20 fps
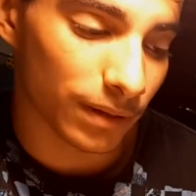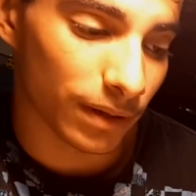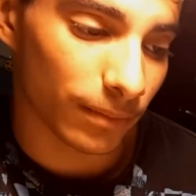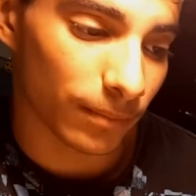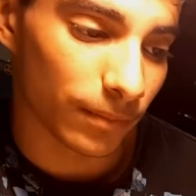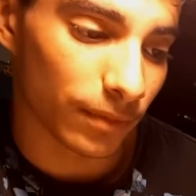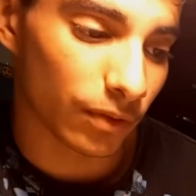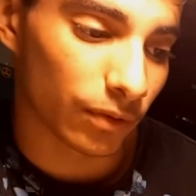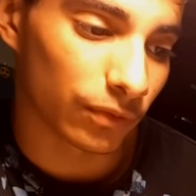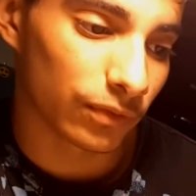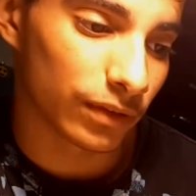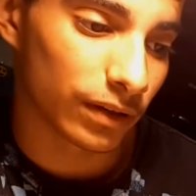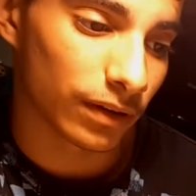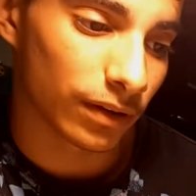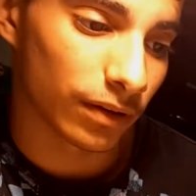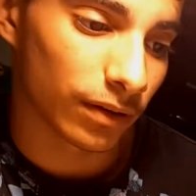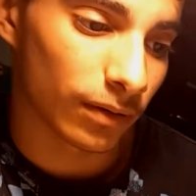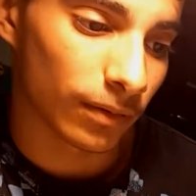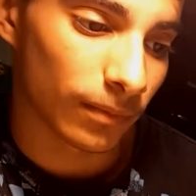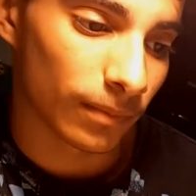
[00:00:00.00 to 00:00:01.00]
being built
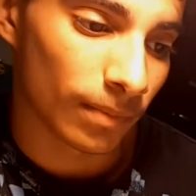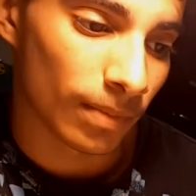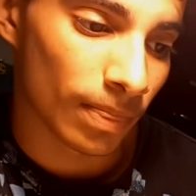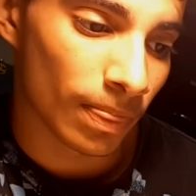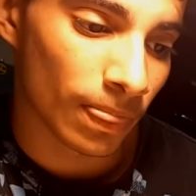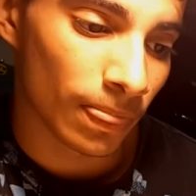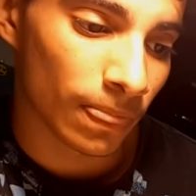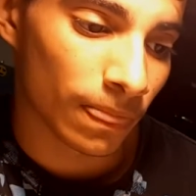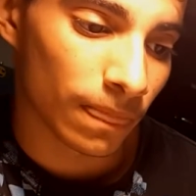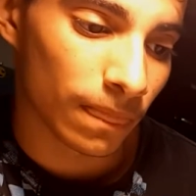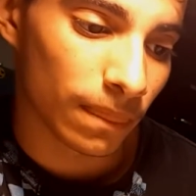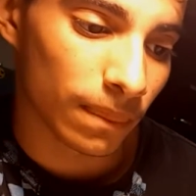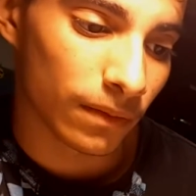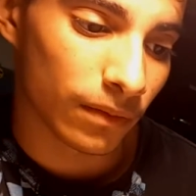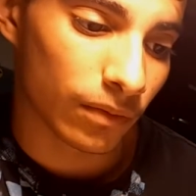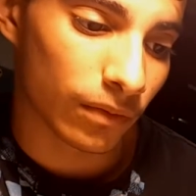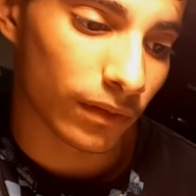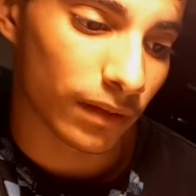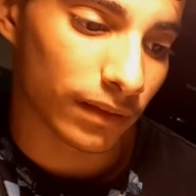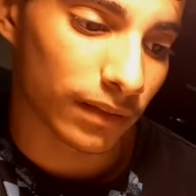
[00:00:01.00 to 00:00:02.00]
here.
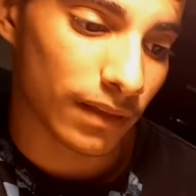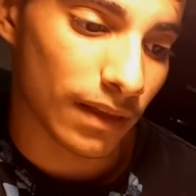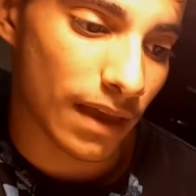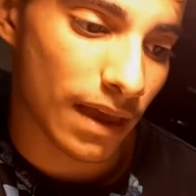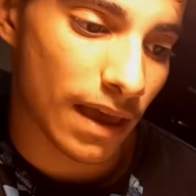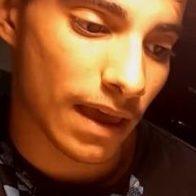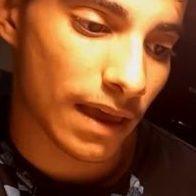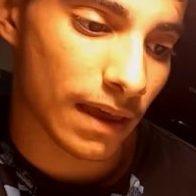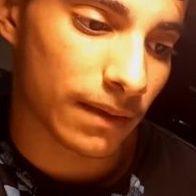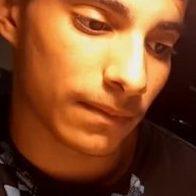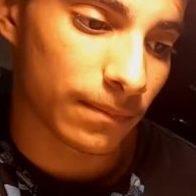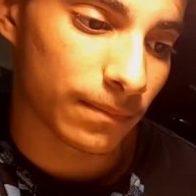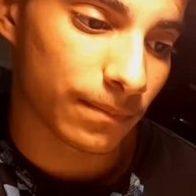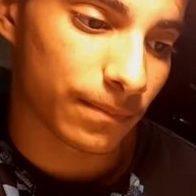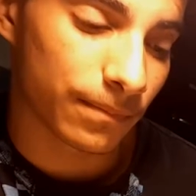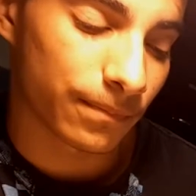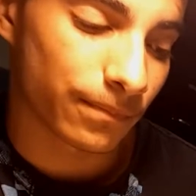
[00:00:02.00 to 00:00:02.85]
Like that.